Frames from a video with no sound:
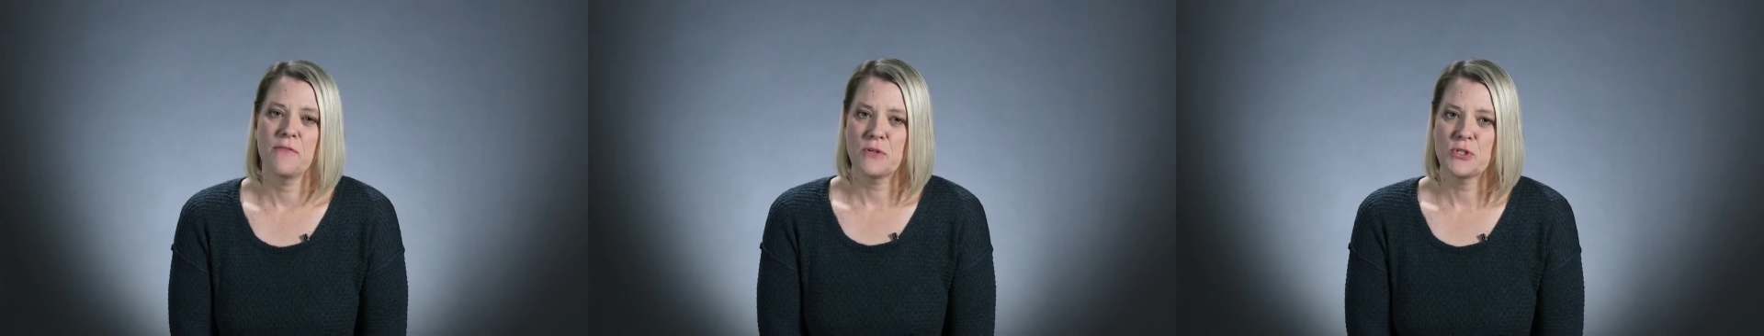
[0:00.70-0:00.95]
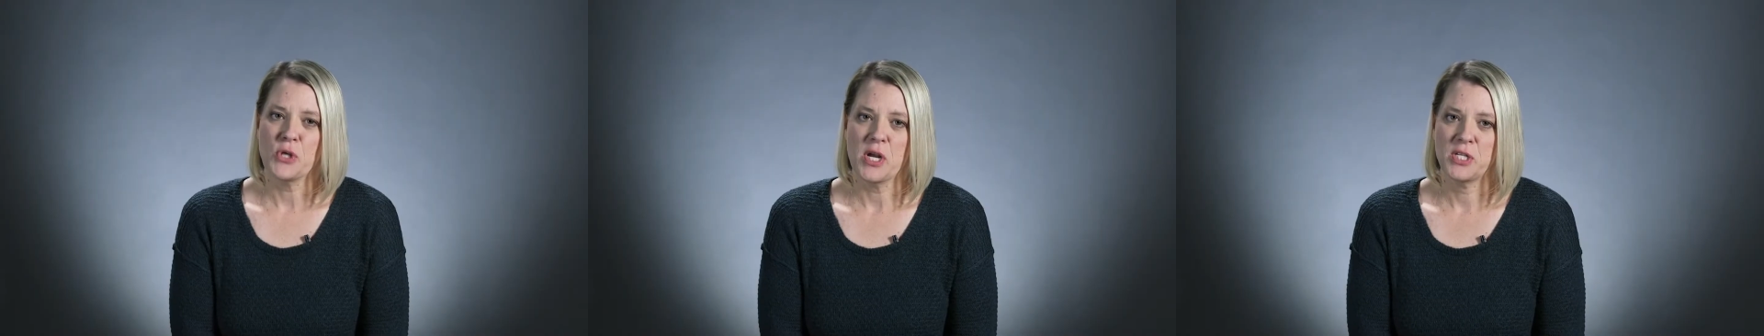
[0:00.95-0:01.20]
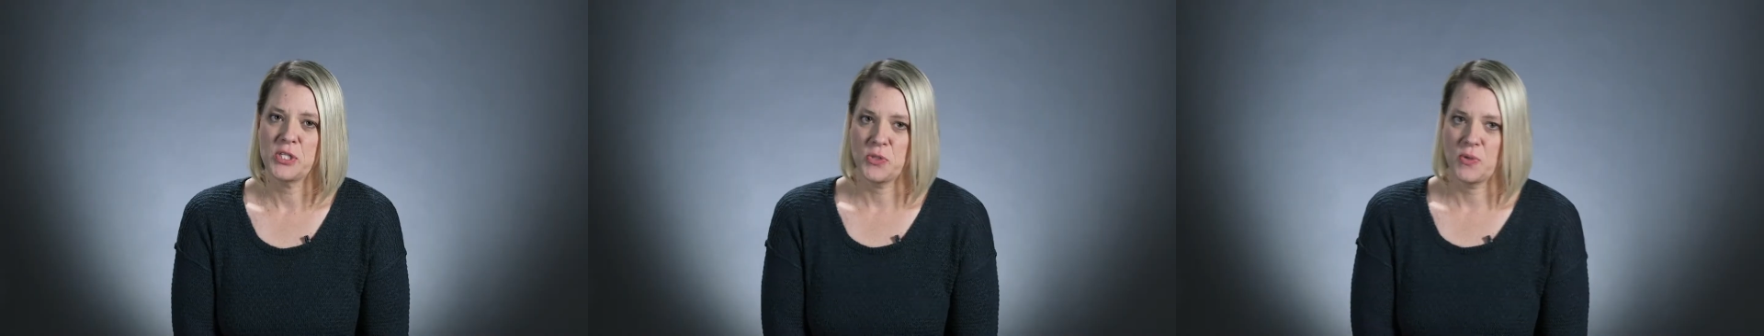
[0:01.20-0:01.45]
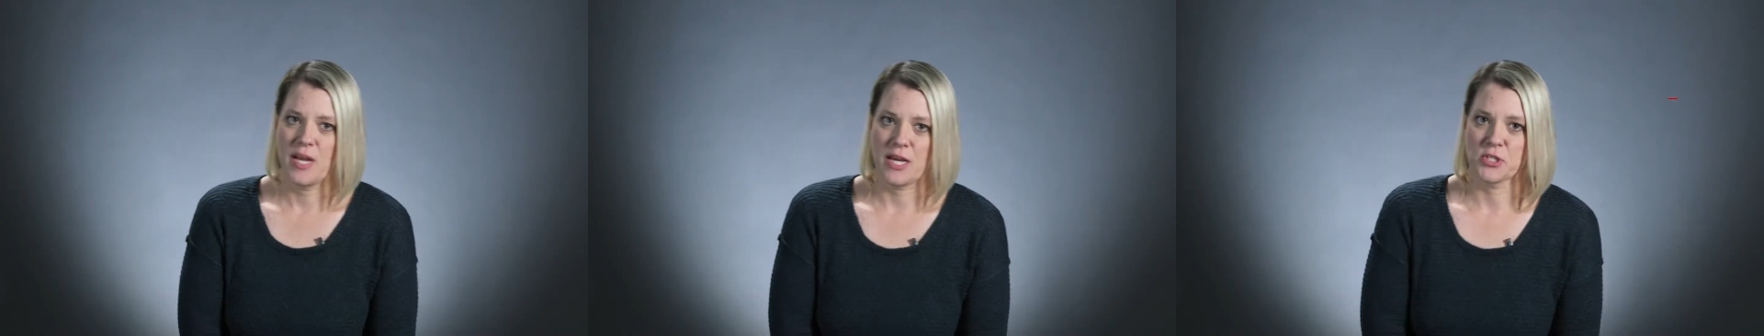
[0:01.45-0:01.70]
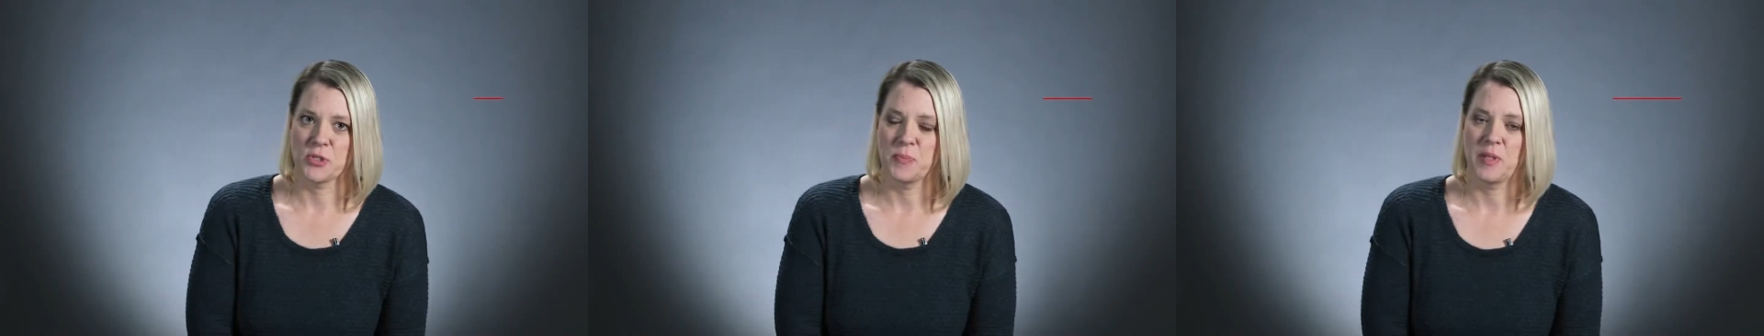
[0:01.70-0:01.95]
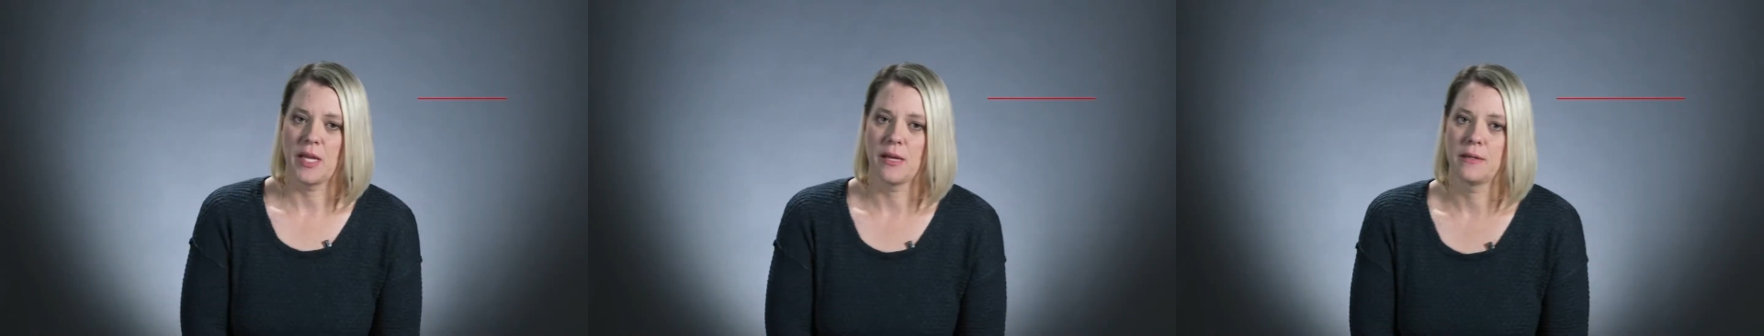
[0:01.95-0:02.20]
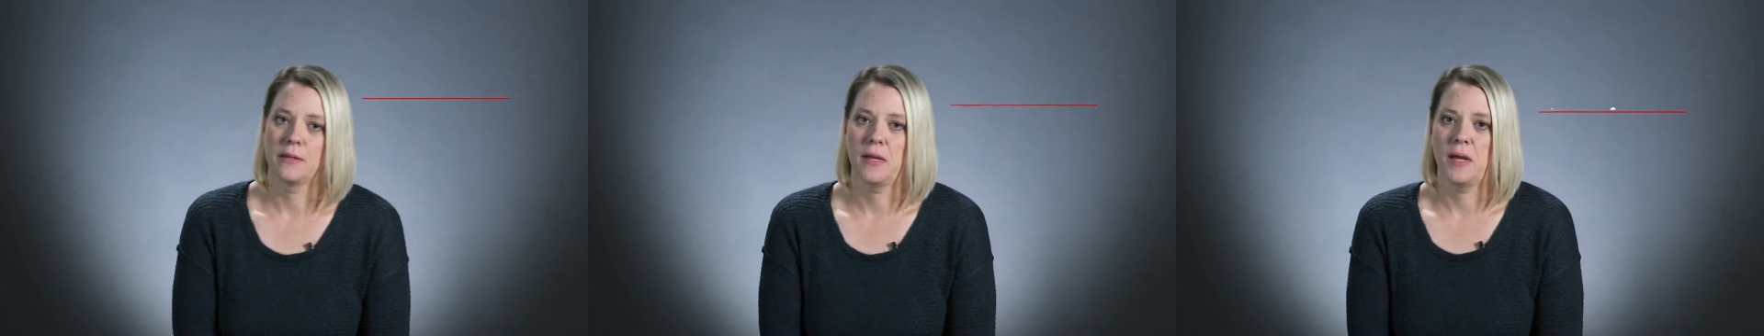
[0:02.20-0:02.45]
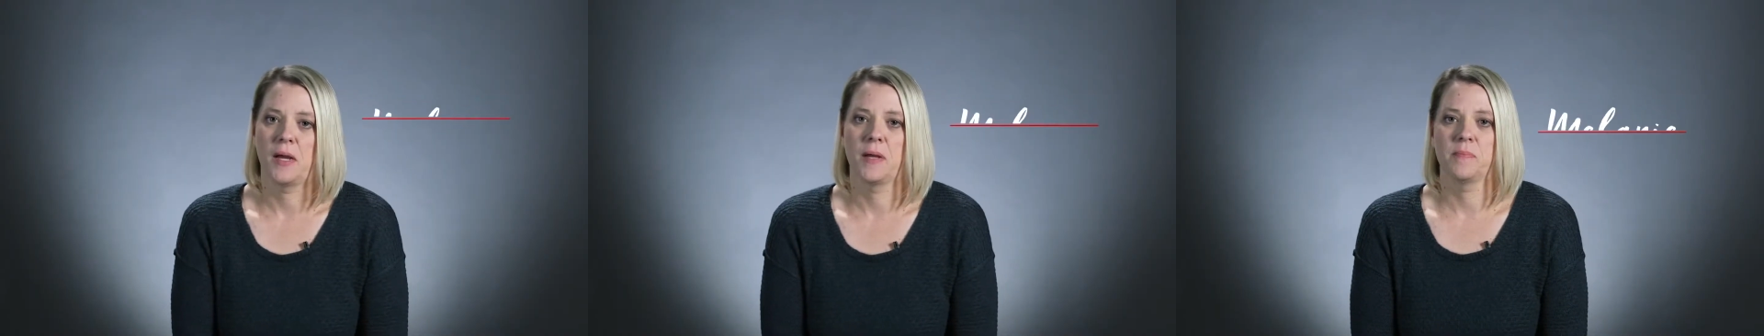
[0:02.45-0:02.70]
if you're trying to do an action plan,
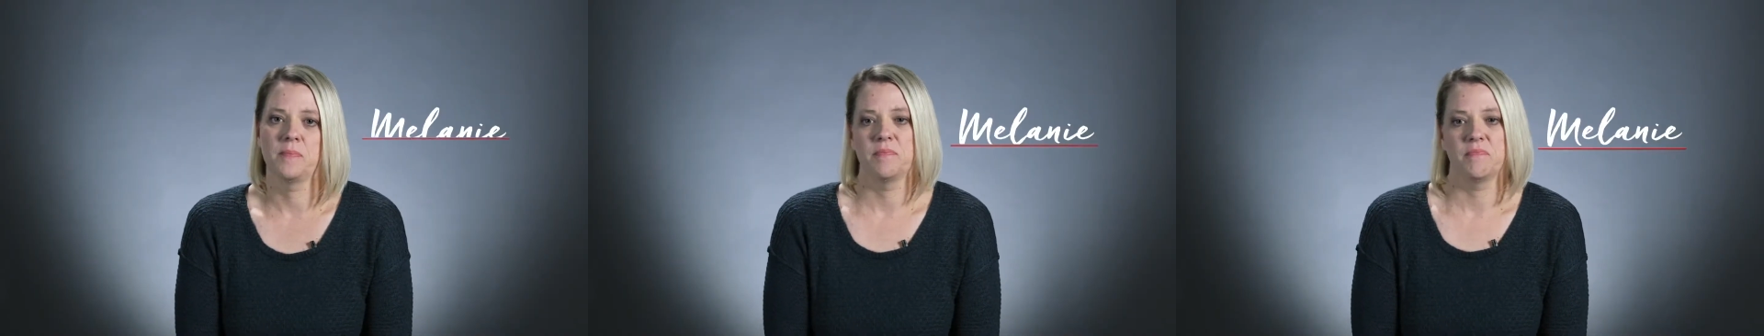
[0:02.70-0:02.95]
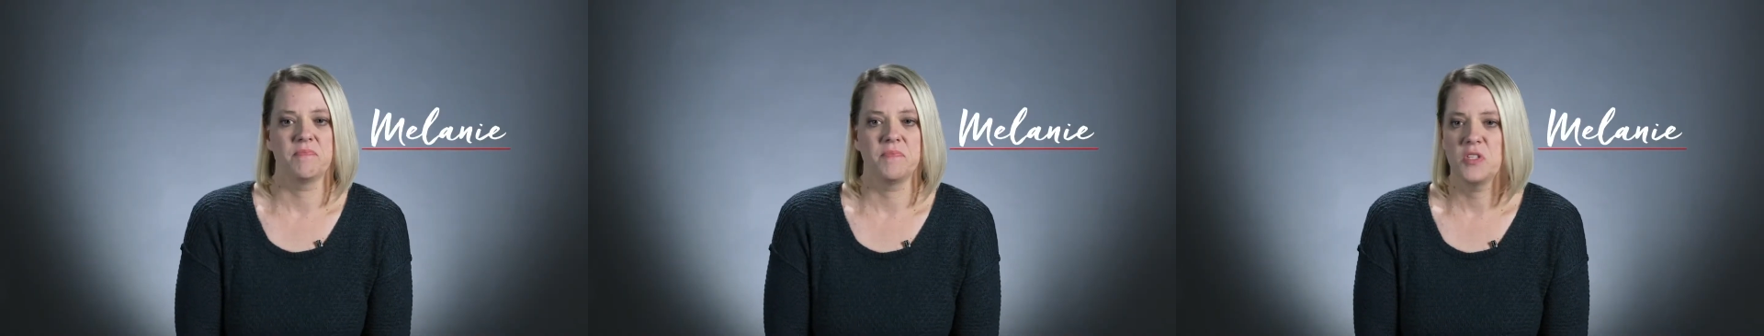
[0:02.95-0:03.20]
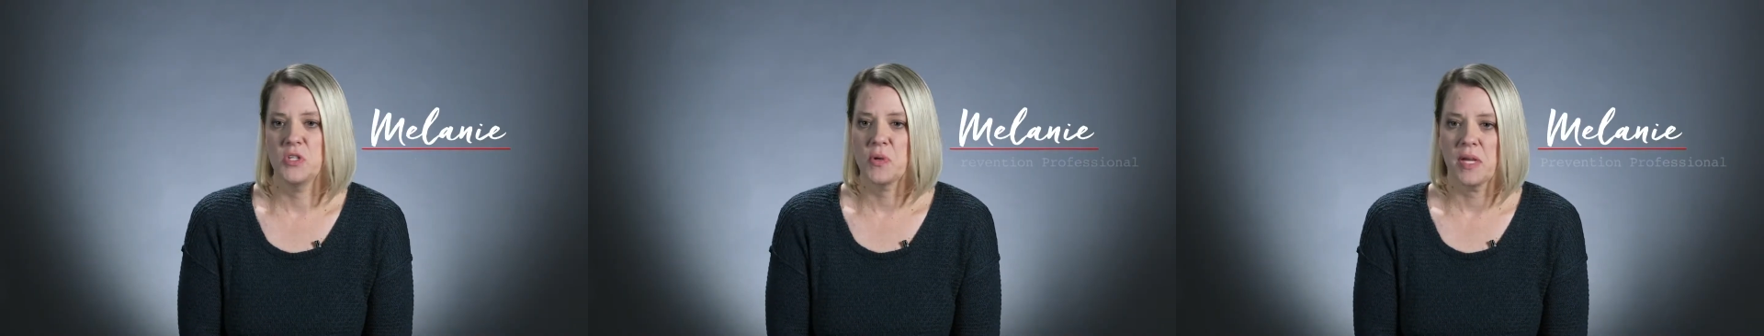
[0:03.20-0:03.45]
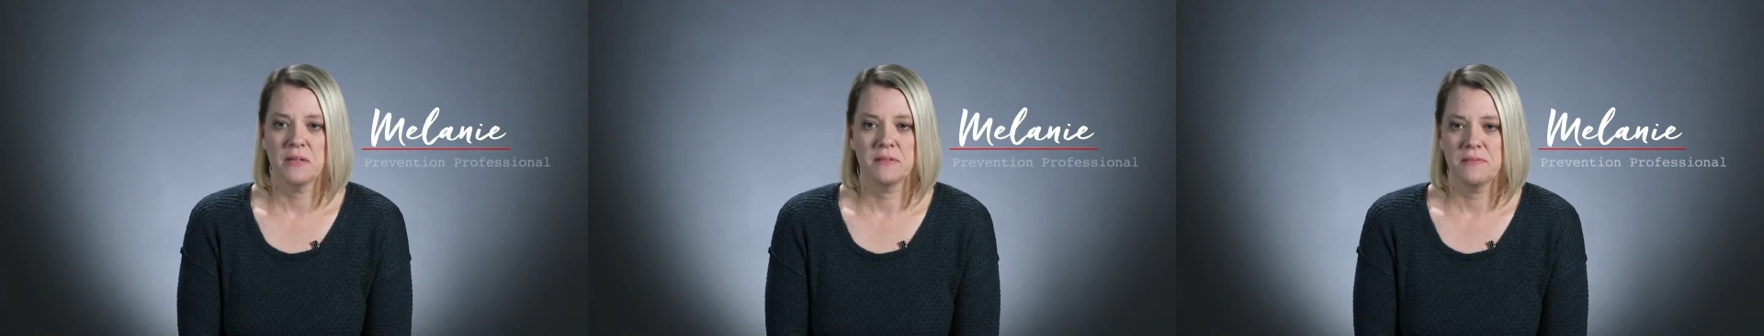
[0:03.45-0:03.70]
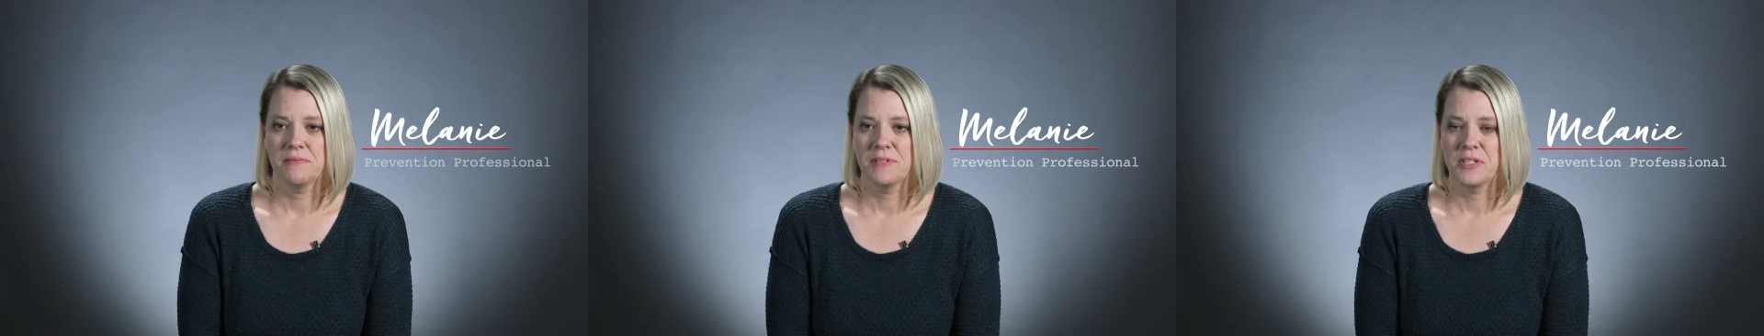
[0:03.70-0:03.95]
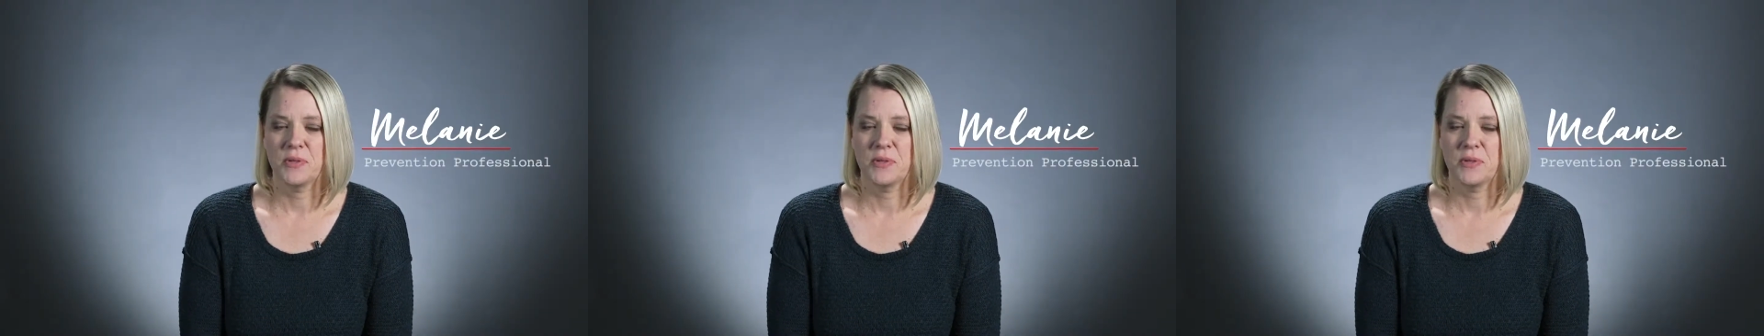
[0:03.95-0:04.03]
you can,